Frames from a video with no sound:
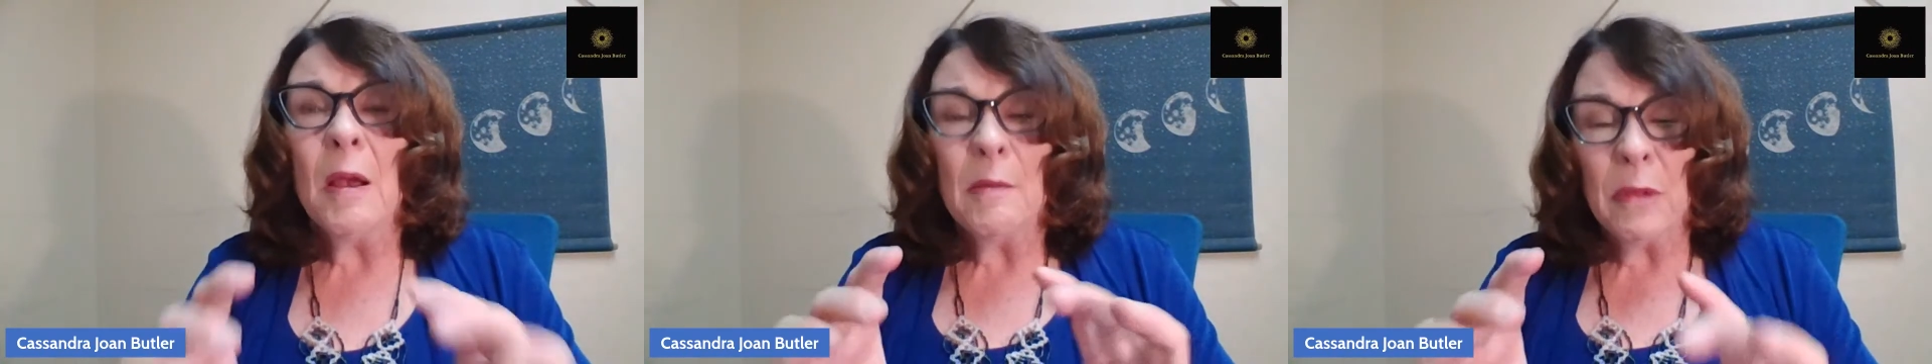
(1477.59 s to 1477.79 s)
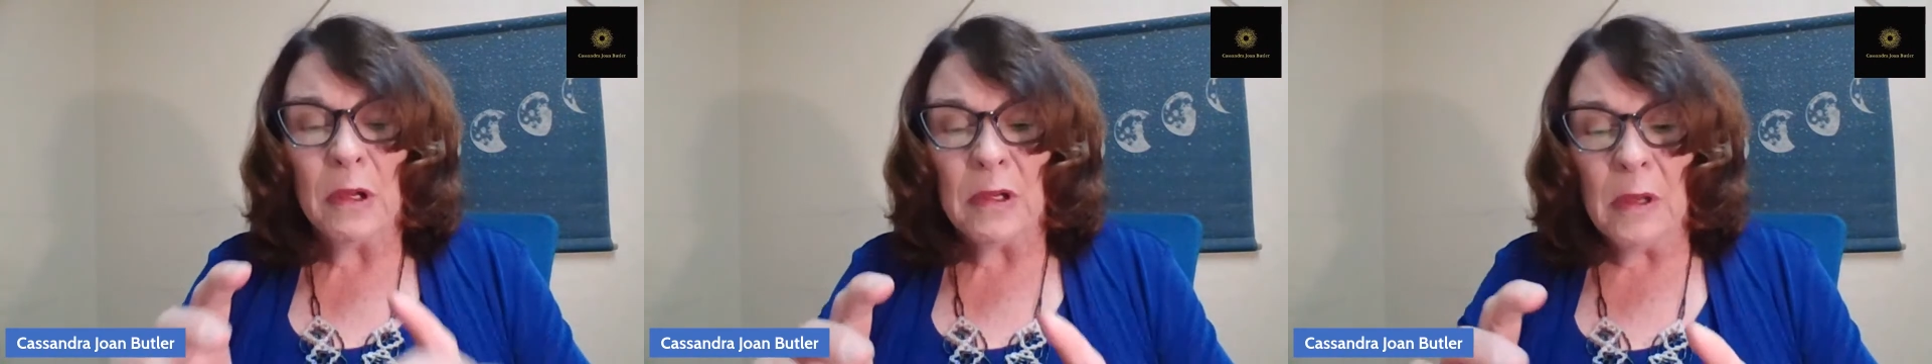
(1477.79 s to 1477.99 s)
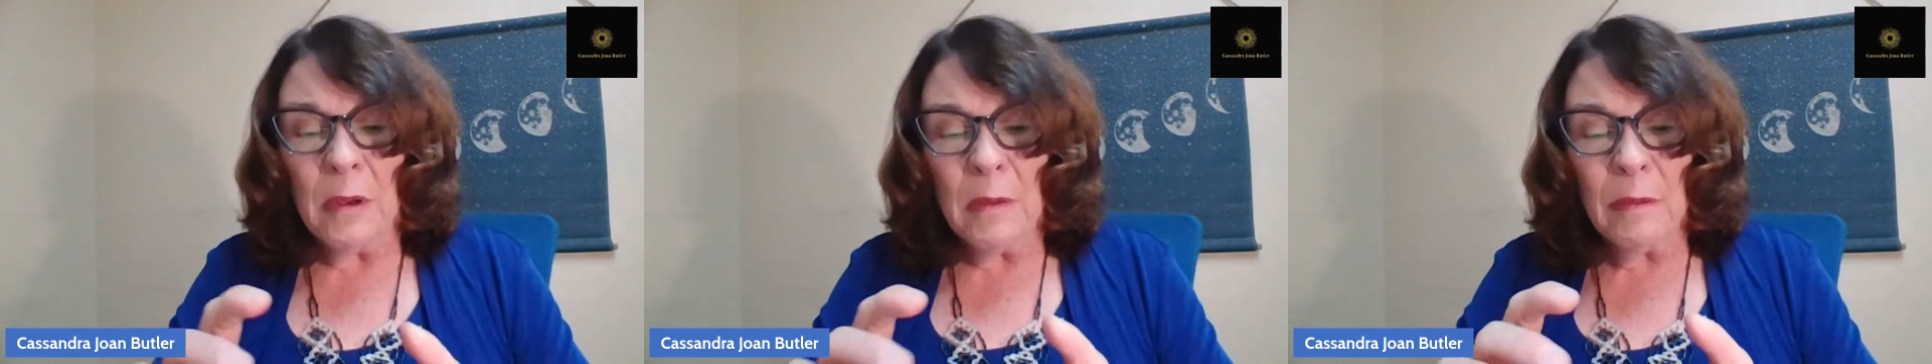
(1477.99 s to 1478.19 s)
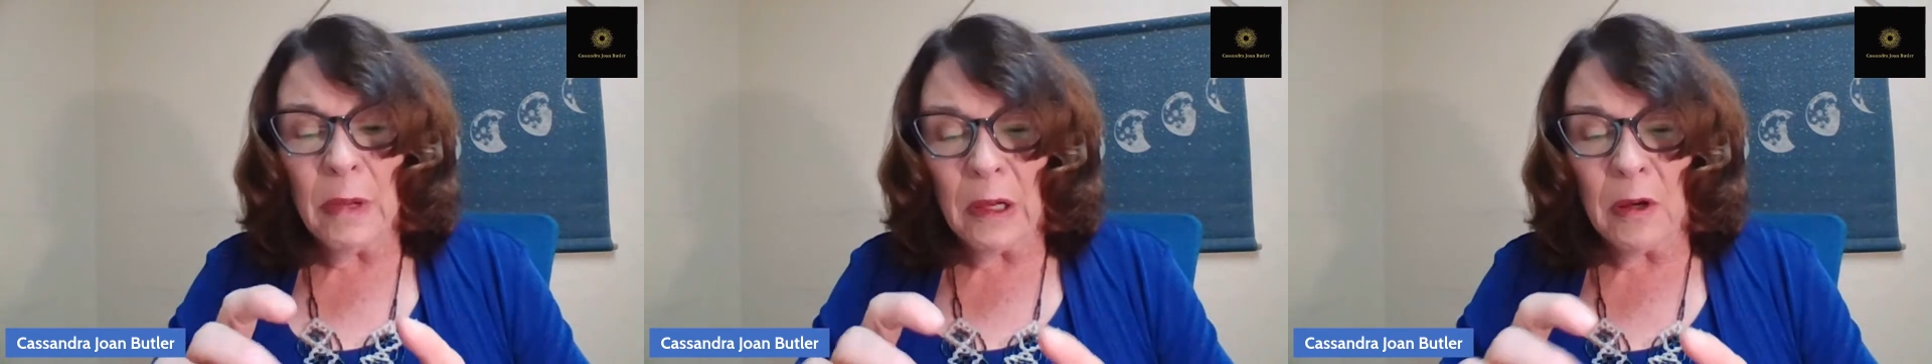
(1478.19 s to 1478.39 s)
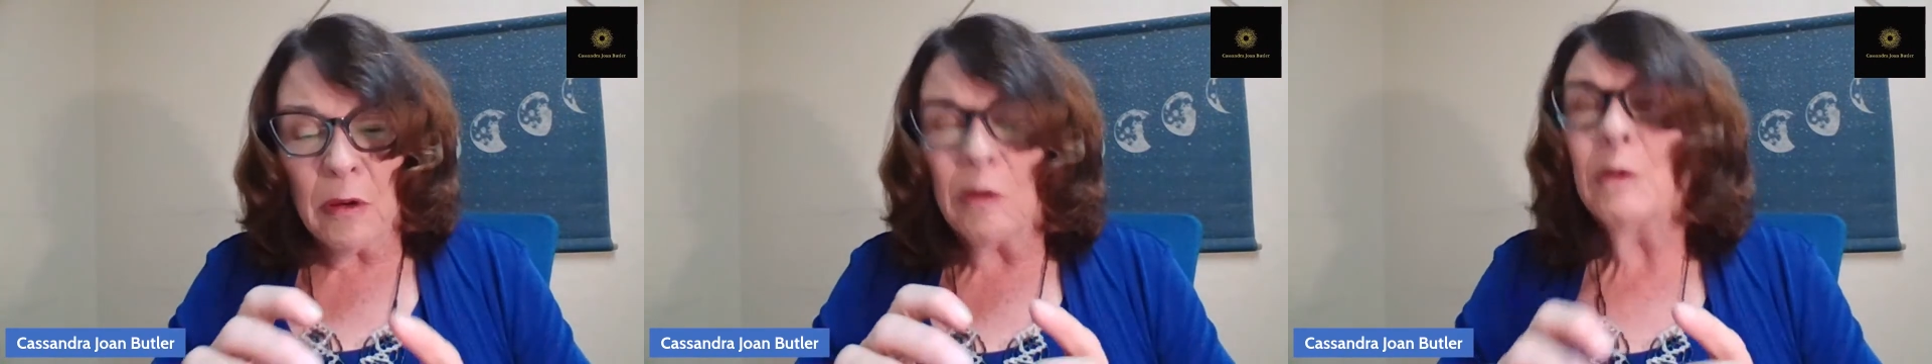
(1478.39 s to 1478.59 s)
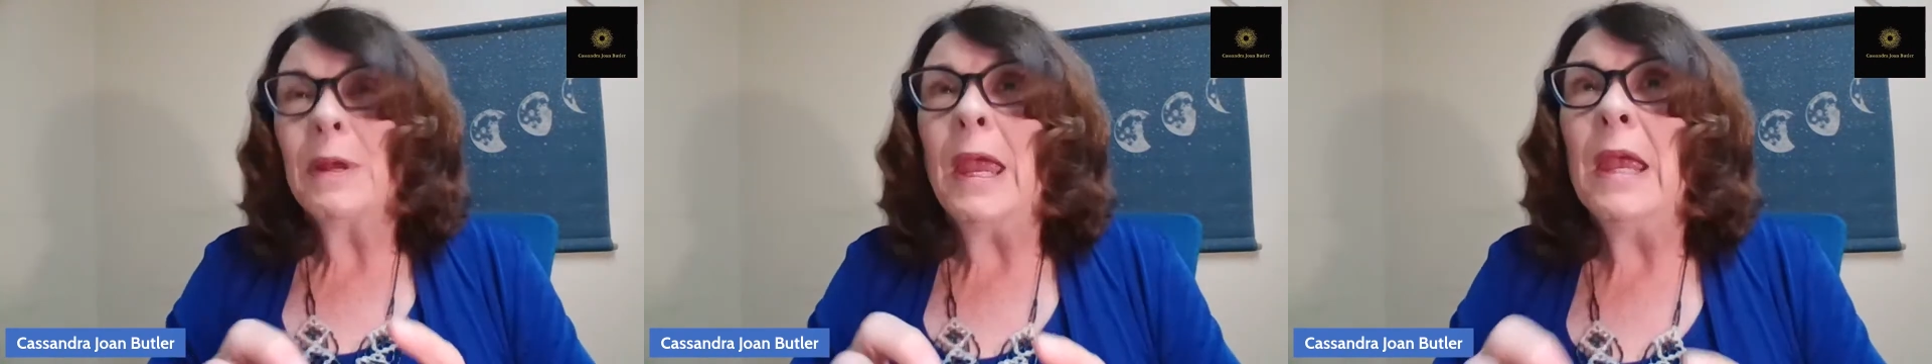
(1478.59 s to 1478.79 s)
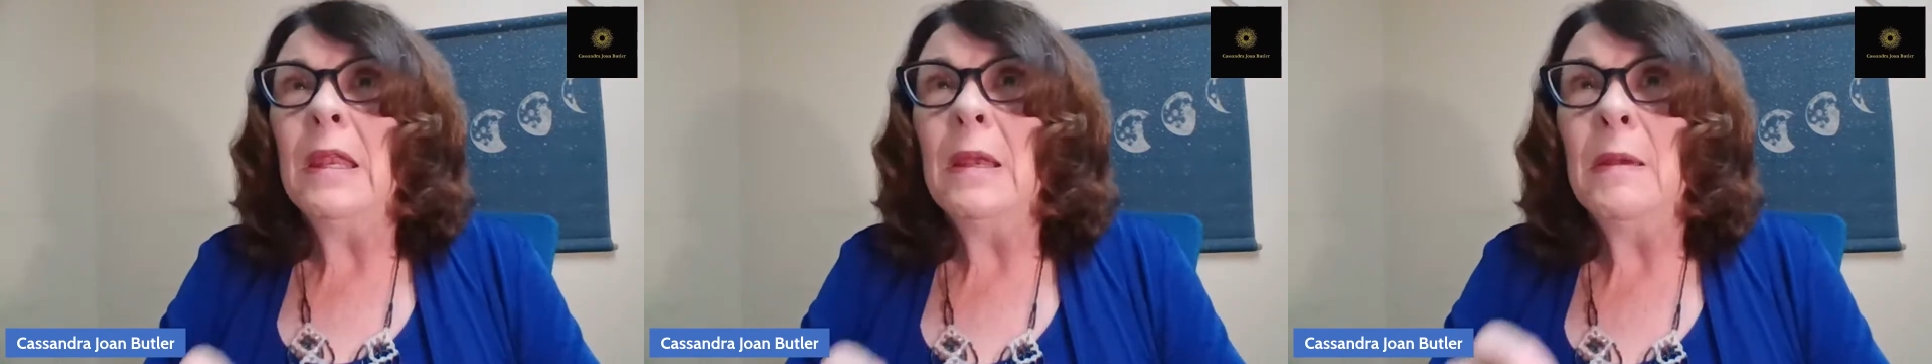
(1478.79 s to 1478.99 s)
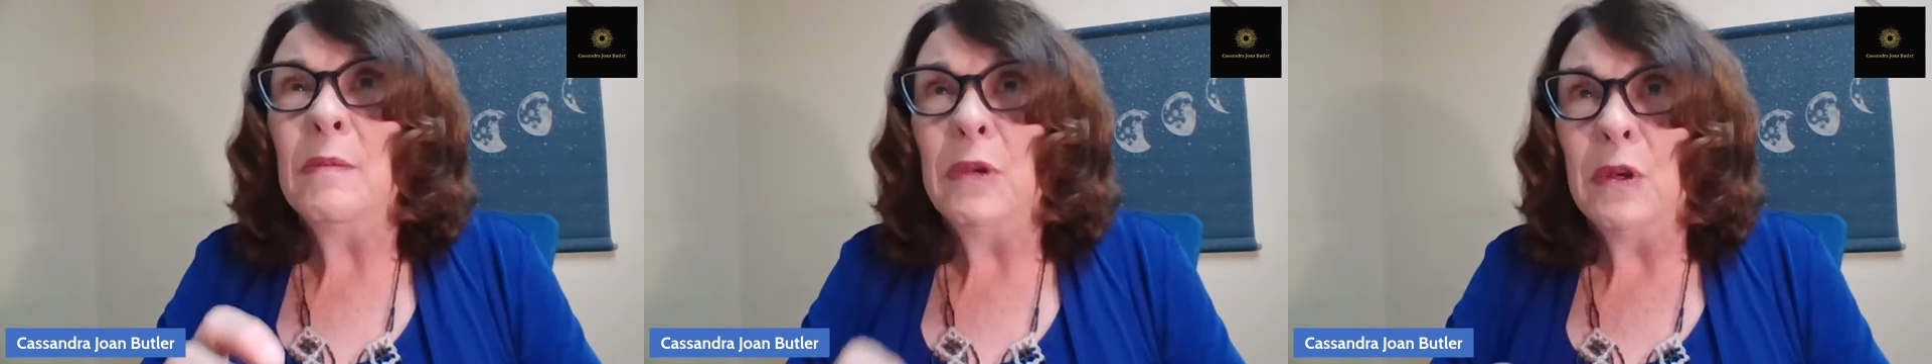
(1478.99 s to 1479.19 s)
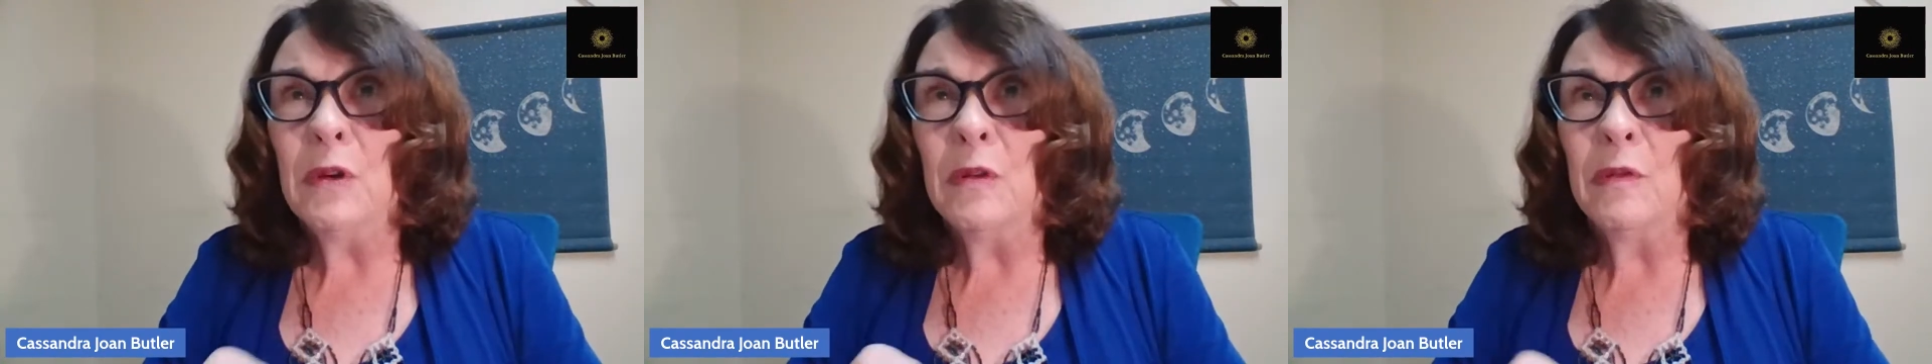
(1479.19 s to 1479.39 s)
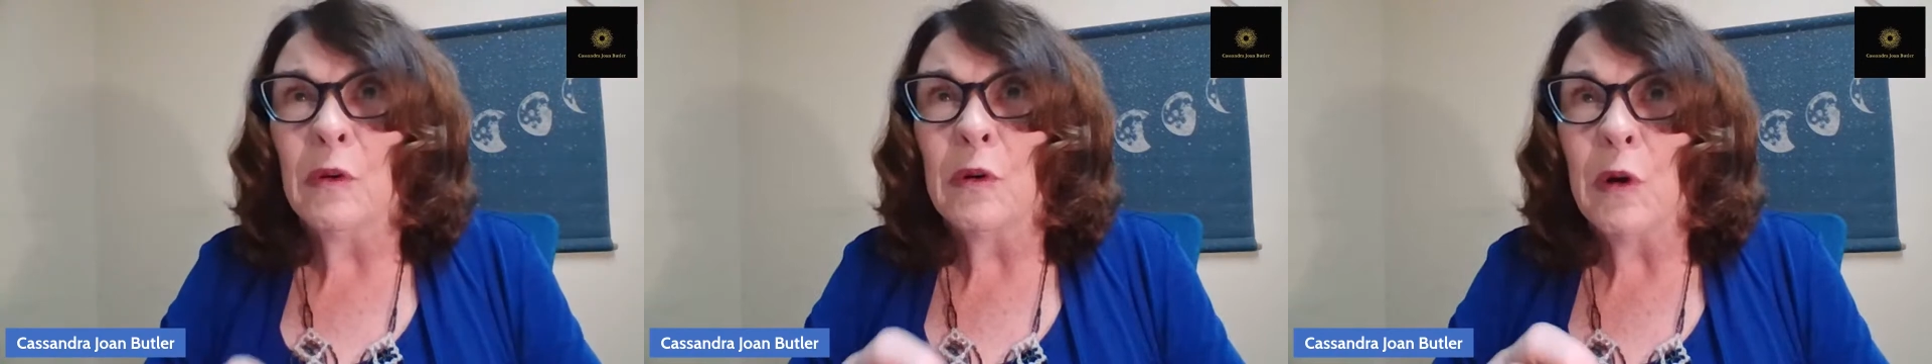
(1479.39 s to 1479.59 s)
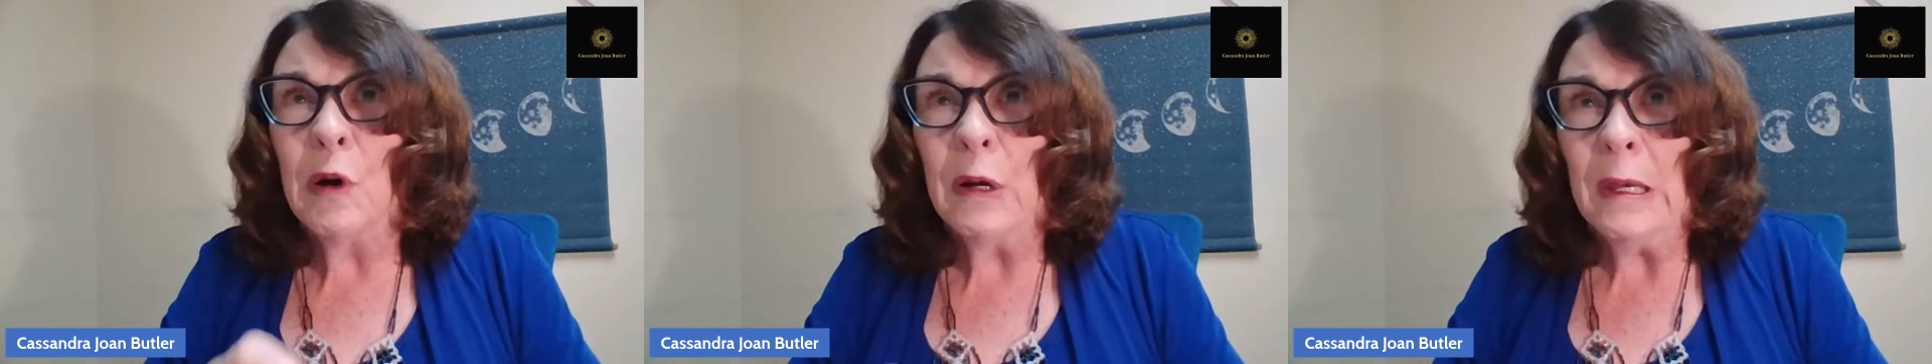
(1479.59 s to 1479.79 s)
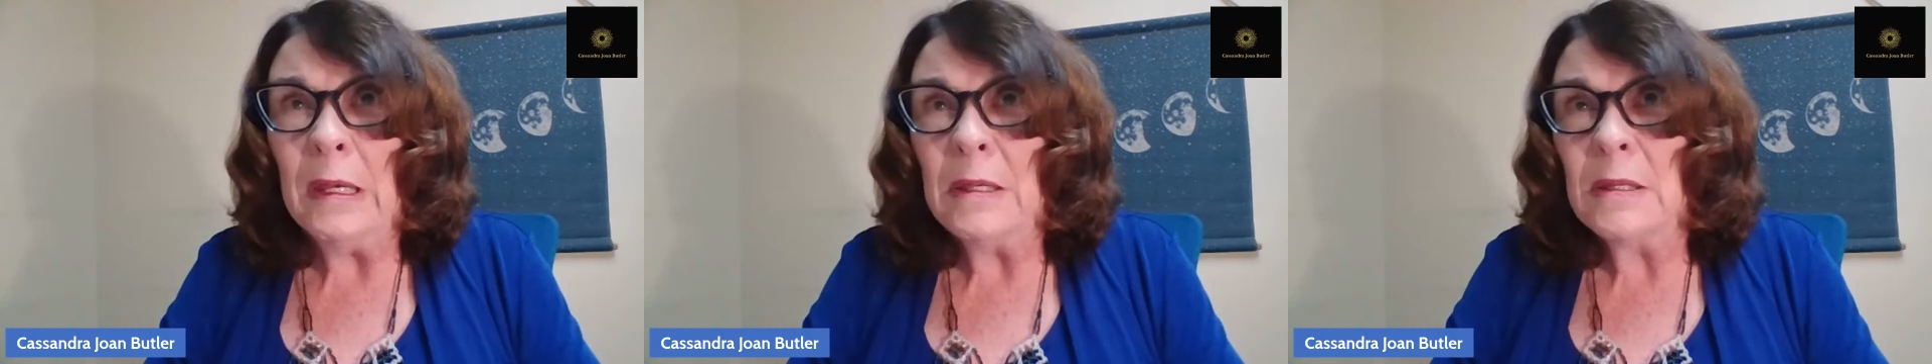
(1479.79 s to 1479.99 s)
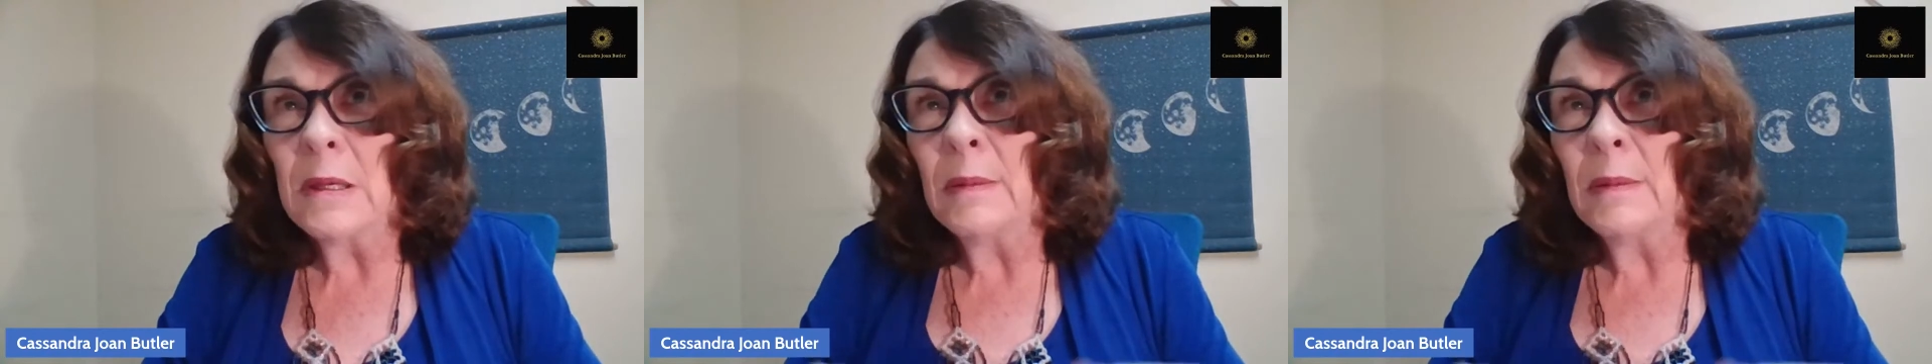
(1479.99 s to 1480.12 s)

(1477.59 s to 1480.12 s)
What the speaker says: but creating beautiful cookies.